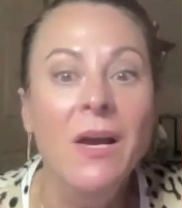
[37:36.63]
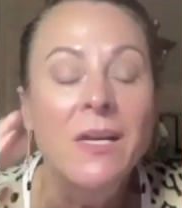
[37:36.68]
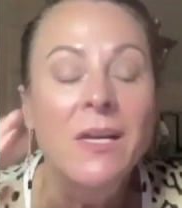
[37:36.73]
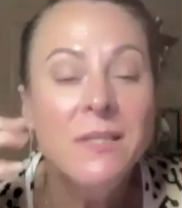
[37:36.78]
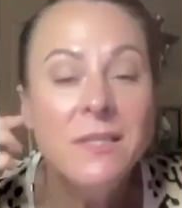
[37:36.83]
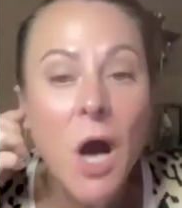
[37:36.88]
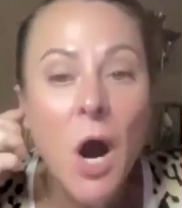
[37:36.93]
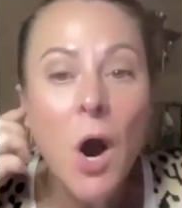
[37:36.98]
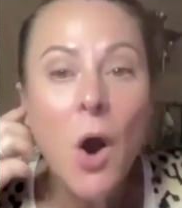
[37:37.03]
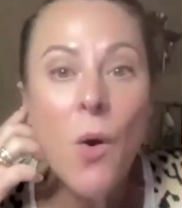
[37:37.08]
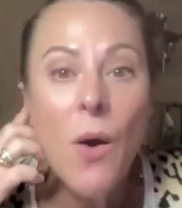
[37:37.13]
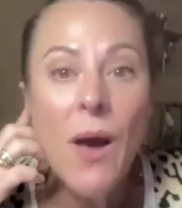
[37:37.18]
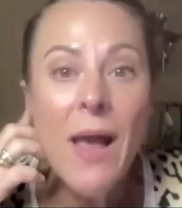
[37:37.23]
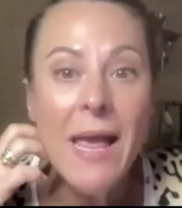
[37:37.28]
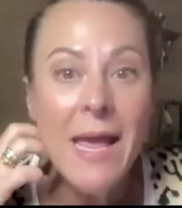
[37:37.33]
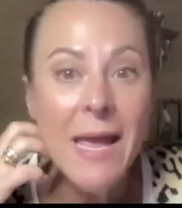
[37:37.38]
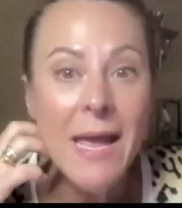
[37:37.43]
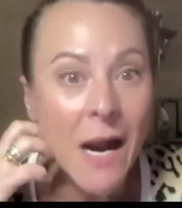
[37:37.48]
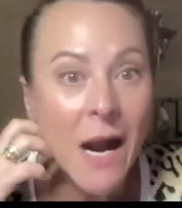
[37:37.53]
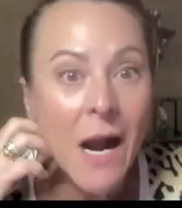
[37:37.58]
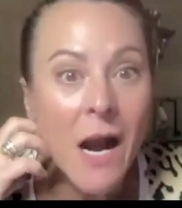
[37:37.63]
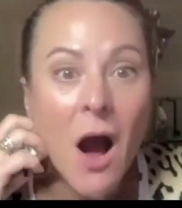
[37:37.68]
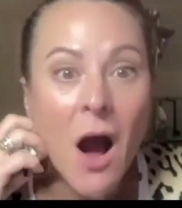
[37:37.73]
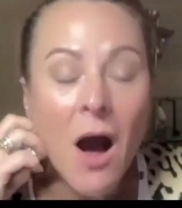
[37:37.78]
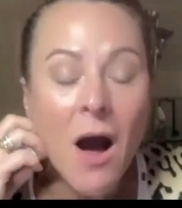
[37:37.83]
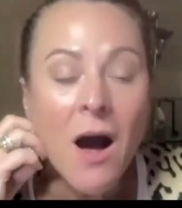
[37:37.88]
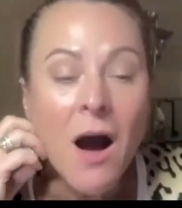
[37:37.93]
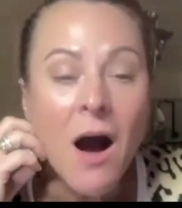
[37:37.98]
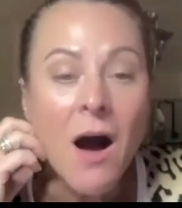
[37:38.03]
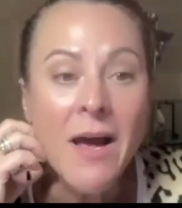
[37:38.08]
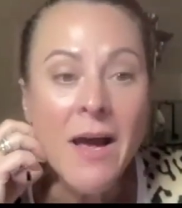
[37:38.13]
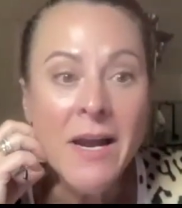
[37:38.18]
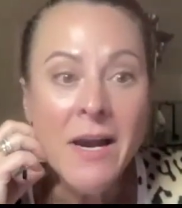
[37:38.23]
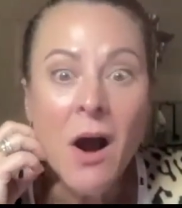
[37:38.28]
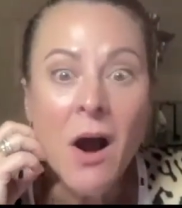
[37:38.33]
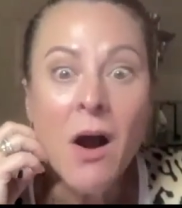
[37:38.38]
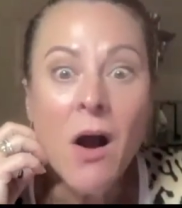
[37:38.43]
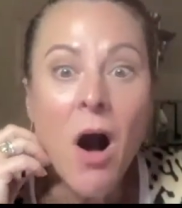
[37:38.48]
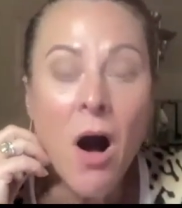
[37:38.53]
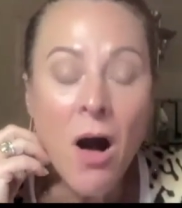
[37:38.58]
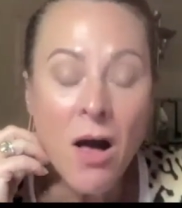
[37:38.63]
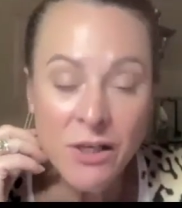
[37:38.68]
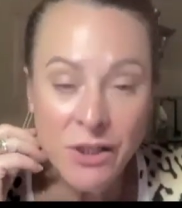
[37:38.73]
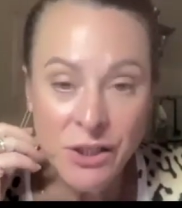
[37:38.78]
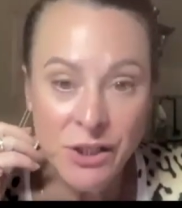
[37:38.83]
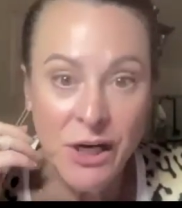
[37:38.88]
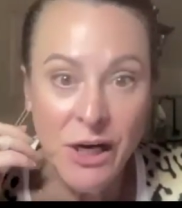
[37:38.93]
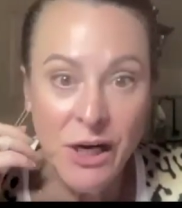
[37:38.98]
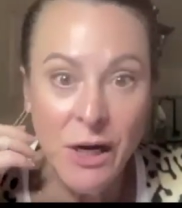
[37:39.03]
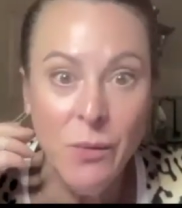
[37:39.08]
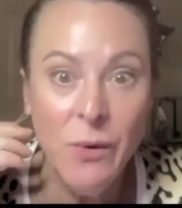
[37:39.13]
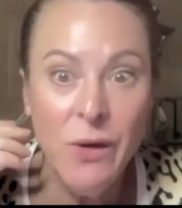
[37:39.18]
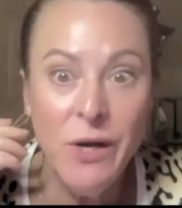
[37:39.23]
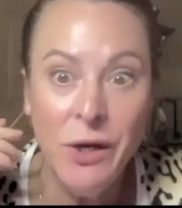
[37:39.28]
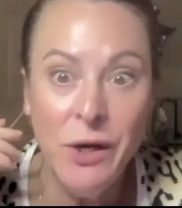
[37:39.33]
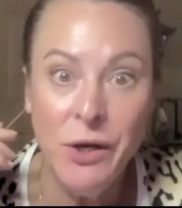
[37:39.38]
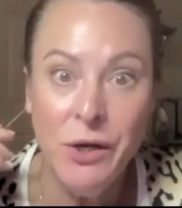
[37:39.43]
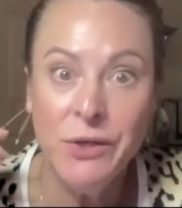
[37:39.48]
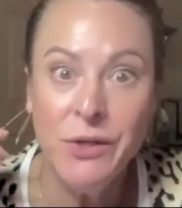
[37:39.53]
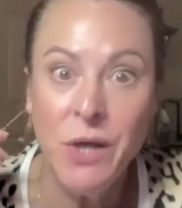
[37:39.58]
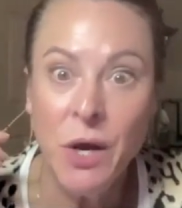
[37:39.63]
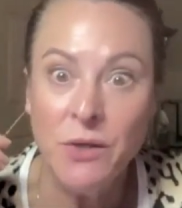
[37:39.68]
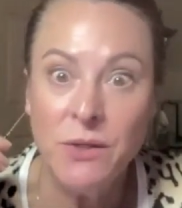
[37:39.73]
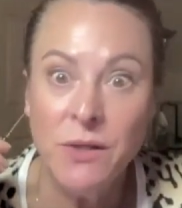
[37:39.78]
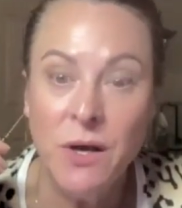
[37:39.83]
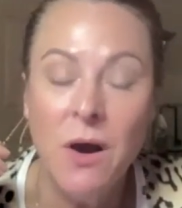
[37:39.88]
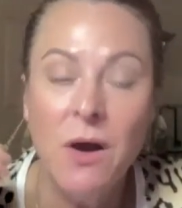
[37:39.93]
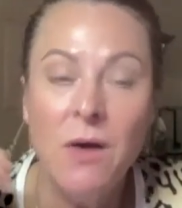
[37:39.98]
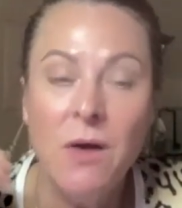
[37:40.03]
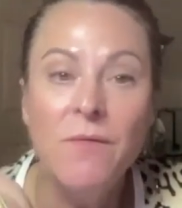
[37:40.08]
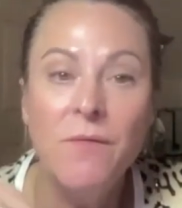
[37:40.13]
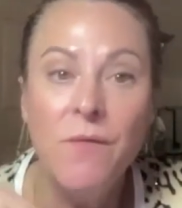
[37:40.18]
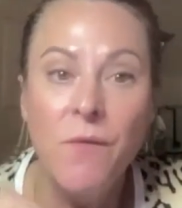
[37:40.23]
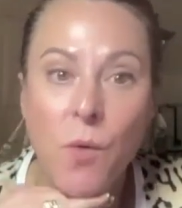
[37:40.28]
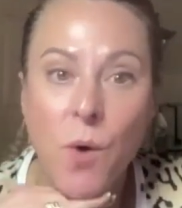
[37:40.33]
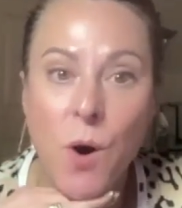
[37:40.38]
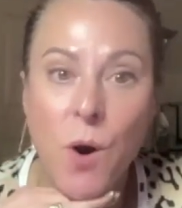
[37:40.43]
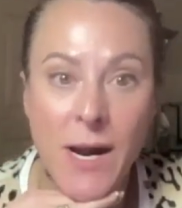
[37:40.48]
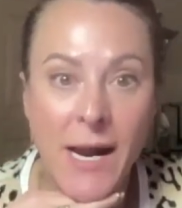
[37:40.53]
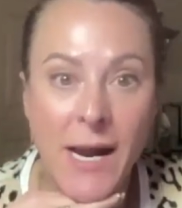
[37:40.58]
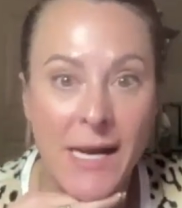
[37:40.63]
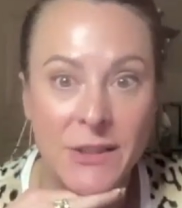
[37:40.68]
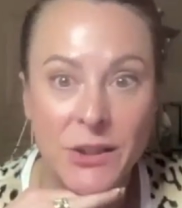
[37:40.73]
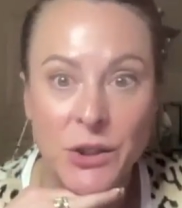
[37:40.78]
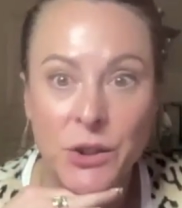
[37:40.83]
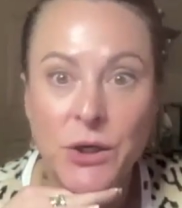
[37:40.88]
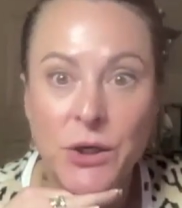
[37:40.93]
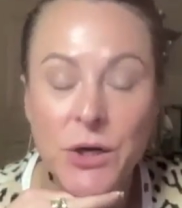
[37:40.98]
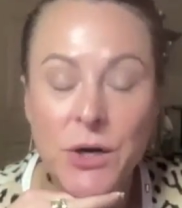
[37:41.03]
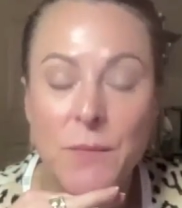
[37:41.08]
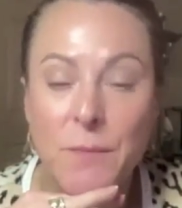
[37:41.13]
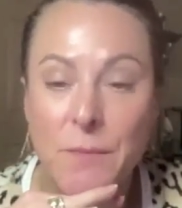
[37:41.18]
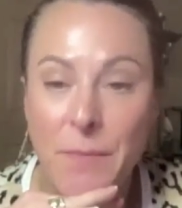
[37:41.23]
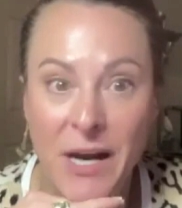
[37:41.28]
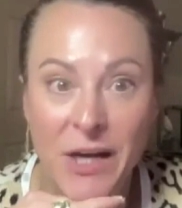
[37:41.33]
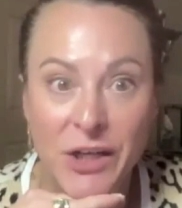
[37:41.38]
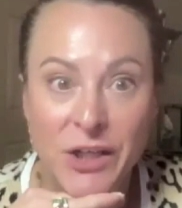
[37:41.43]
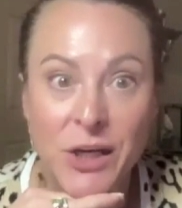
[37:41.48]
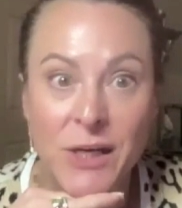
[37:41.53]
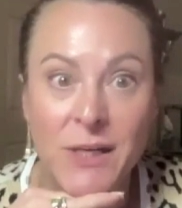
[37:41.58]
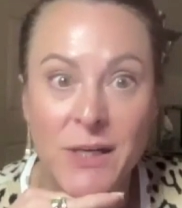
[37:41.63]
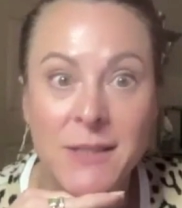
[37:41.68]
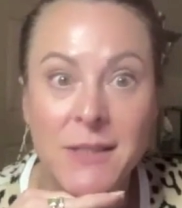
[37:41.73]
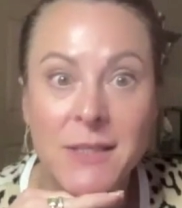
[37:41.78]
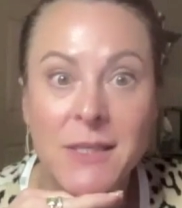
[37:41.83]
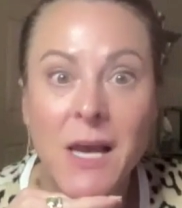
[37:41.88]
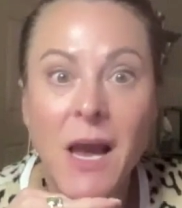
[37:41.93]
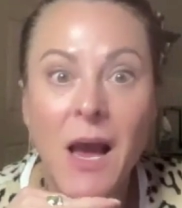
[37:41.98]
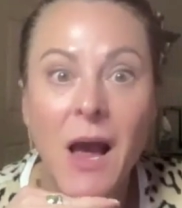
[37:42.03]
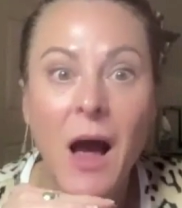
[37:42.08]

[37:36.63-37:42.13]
So in oncology, we do use ozone for cancer patients,